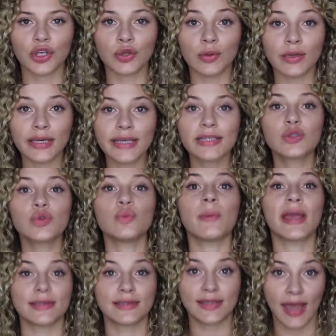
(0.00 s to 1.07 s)
you need to
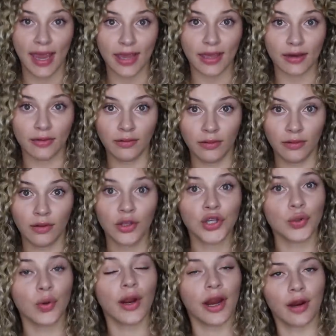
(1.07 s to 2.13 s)
maintain
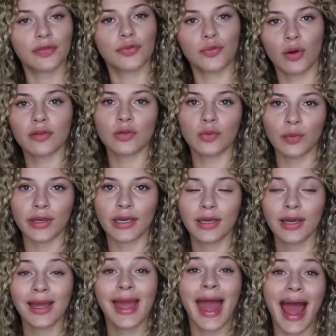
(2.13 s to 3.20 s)
your hair throughout the
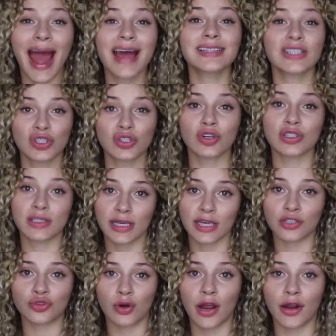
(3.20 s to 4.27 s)
week as it starts to
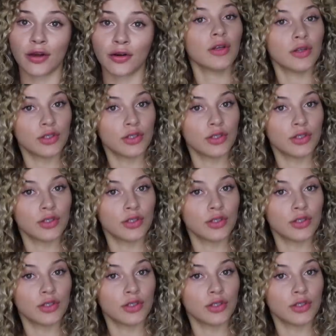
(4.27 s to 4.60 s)
get drier.